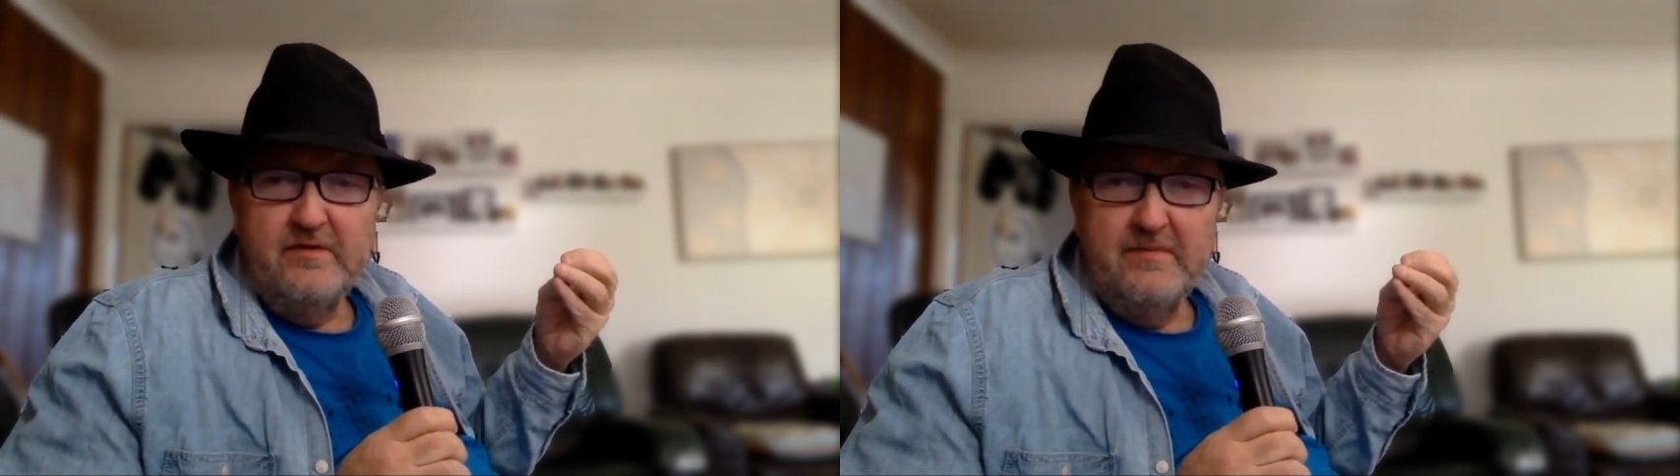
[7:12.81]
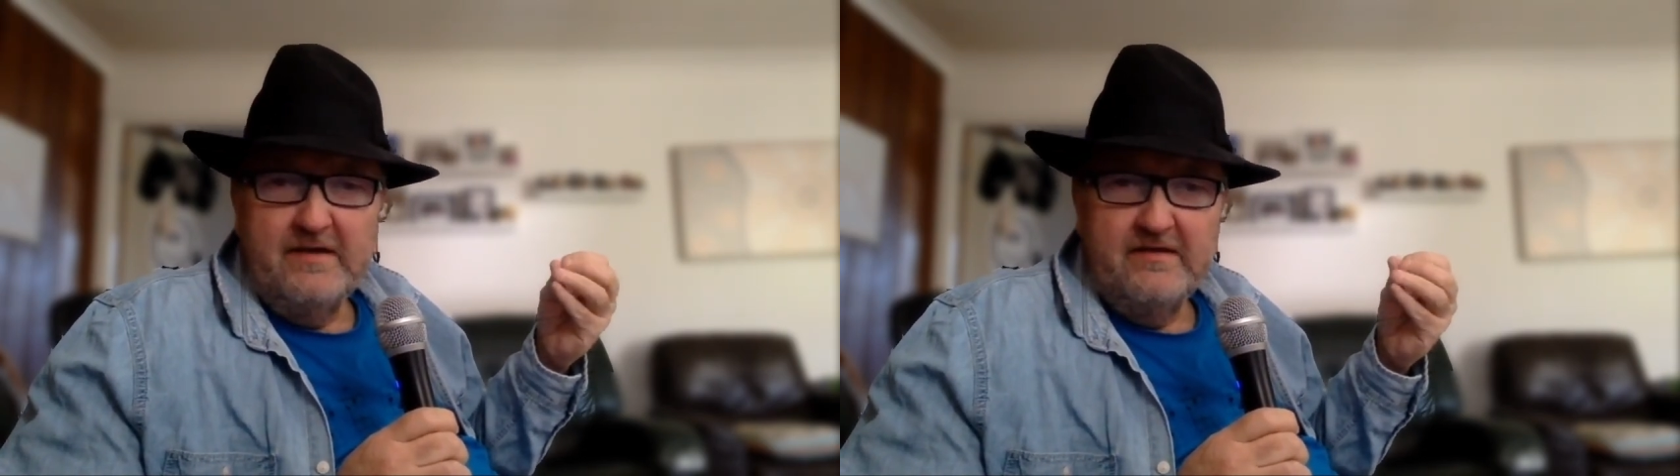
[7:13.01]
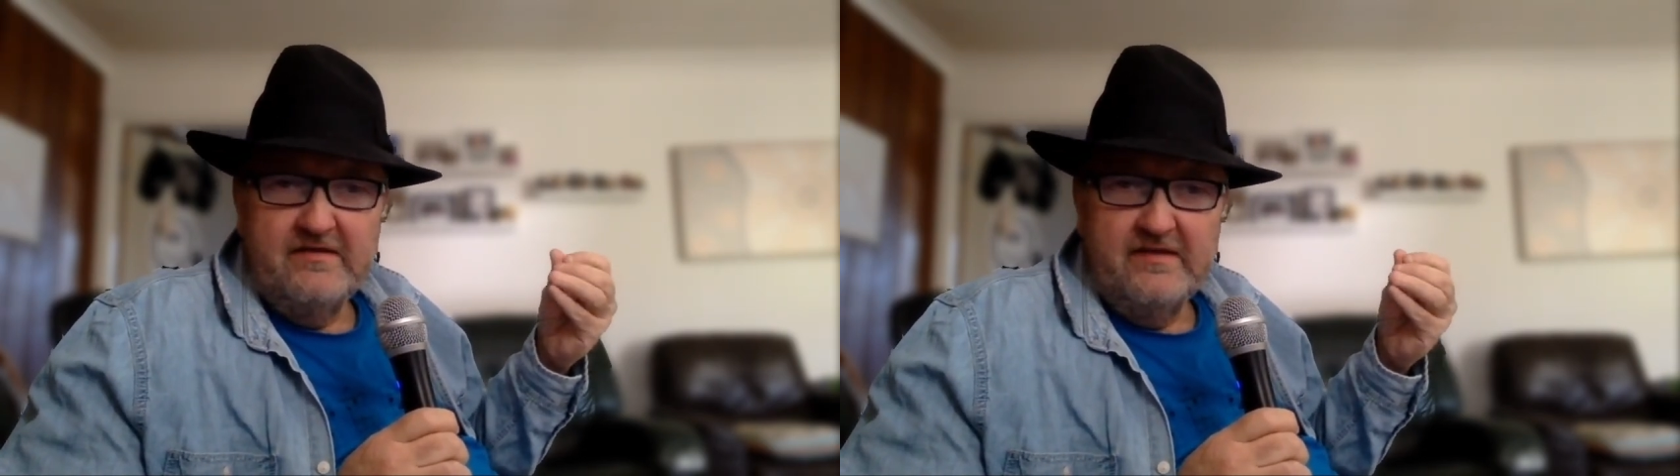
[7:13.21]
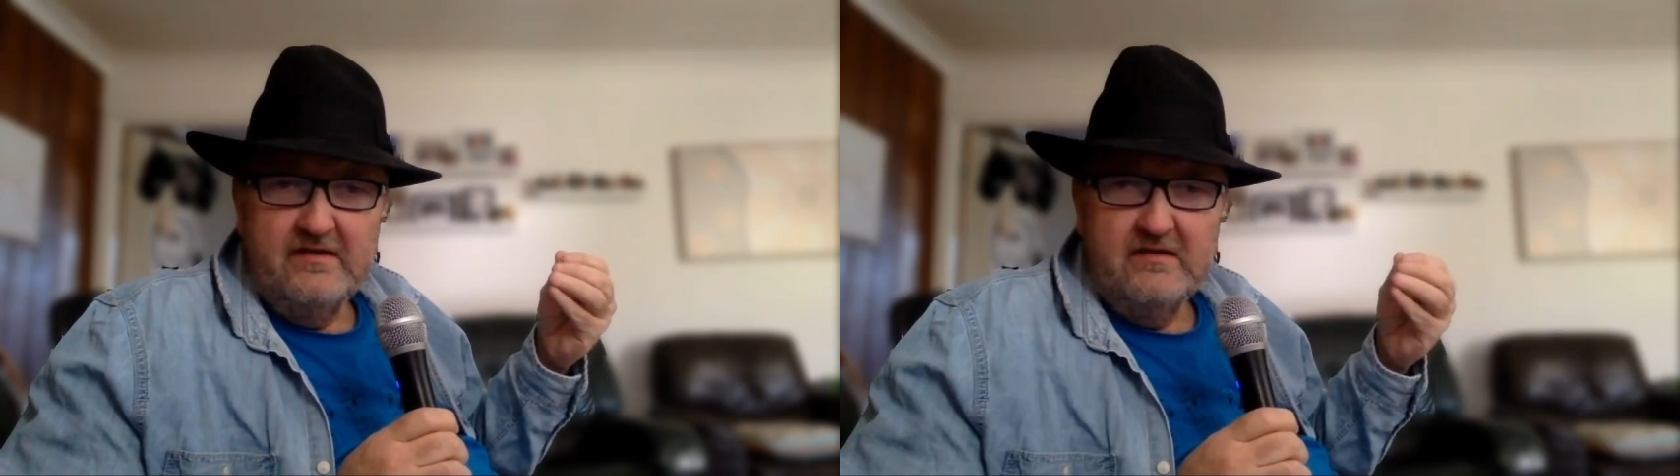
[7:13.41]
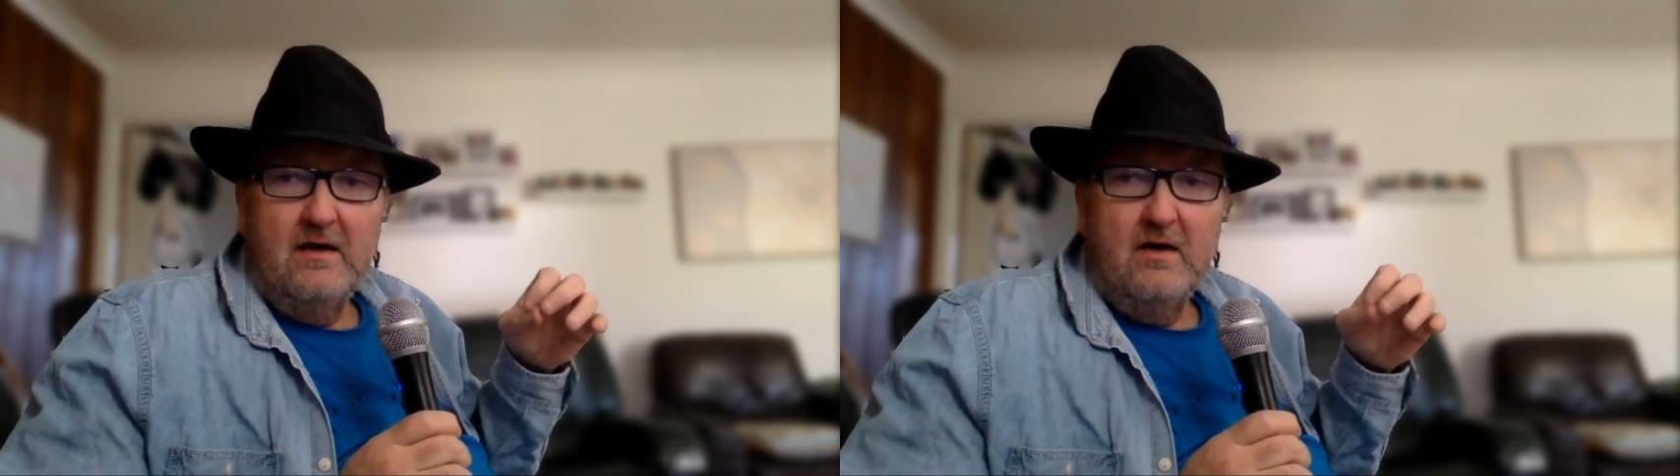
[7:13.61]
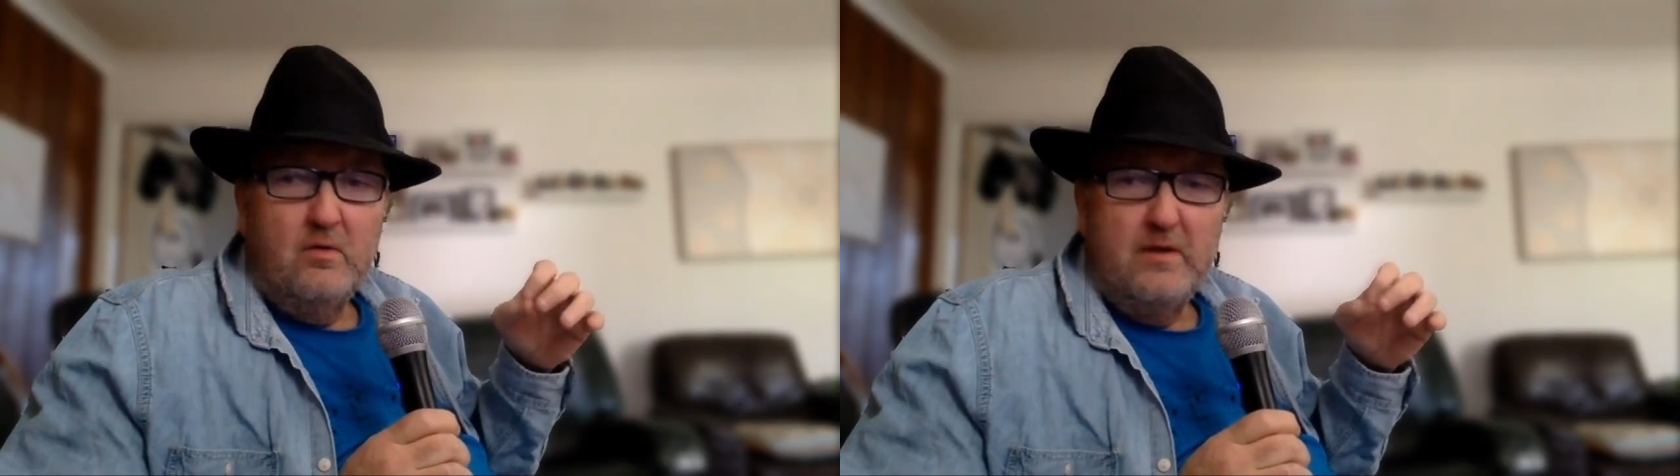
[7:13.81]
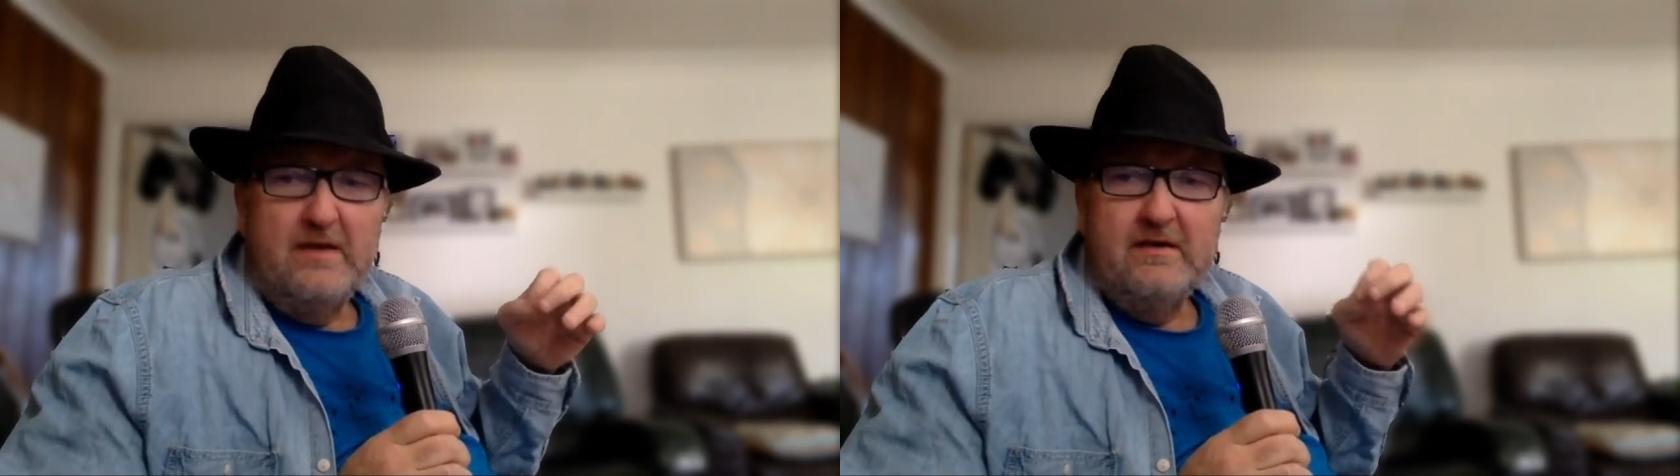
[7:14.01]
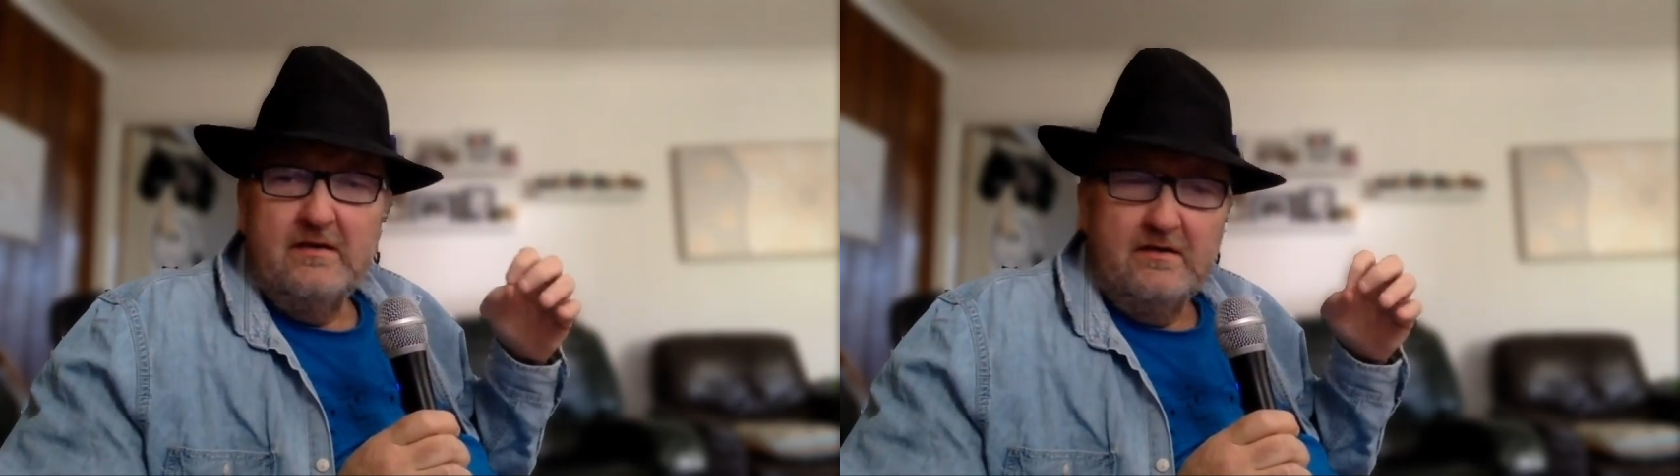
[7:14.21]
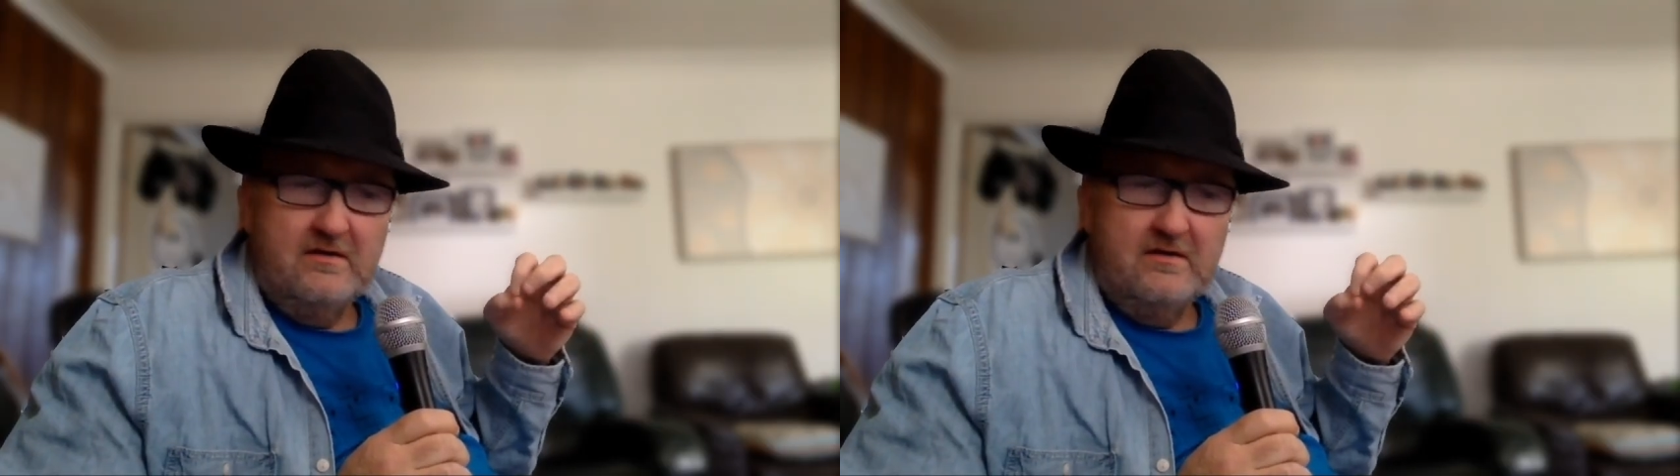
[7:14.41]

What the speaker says: magazine. Arena